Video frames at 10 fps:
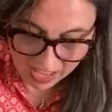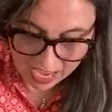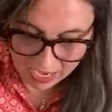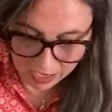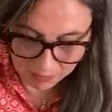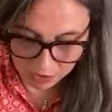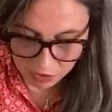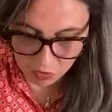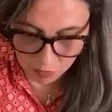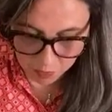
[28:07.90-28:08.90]
And I'm gonna
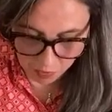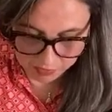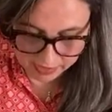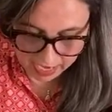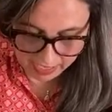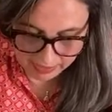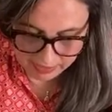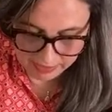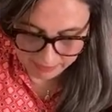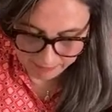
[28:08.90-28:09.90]
do both
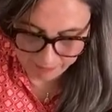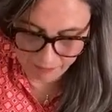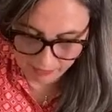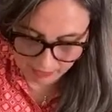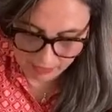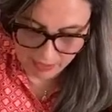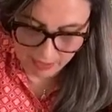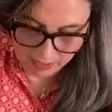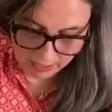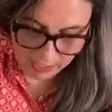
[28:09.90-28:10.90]
sides.
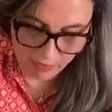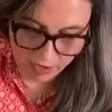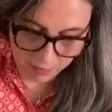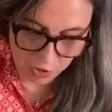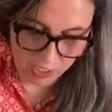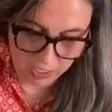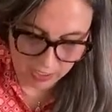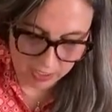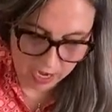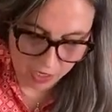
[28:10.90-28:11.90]
And here I am cheating
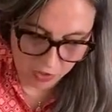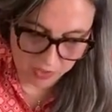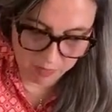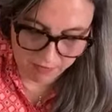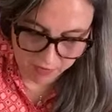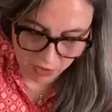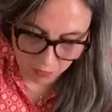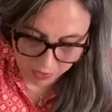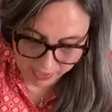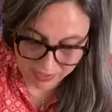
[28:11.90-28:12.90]
and not using my finger
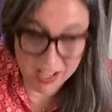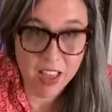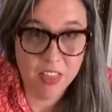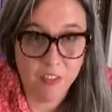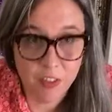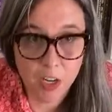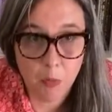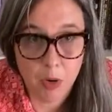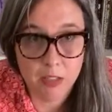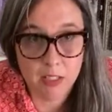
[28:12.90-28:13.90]
press. The finger
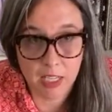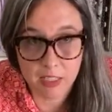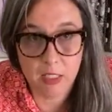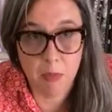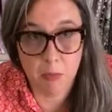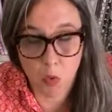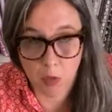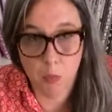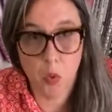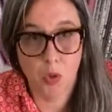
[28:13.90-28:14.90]
press gets to be more
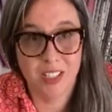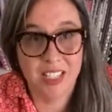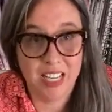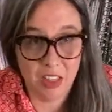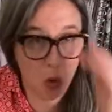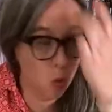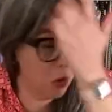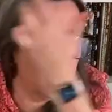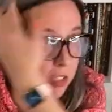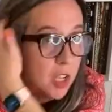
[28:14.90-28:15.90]
important in the
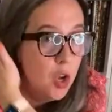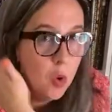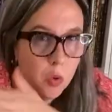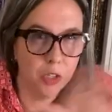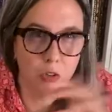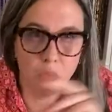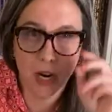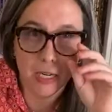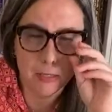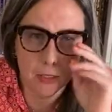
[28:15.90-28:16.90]
corners when you're
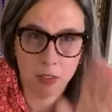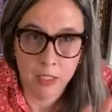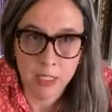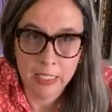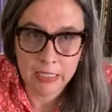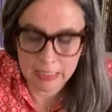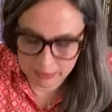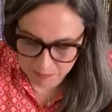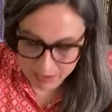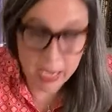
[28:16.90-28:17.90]
trying to
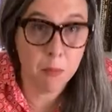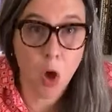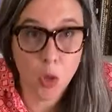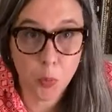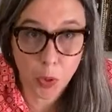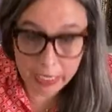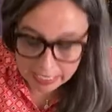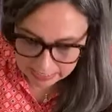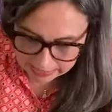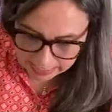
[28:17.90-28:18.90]
make them all
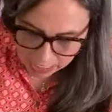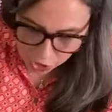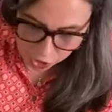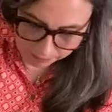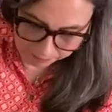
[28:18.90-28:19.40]
pretty and such.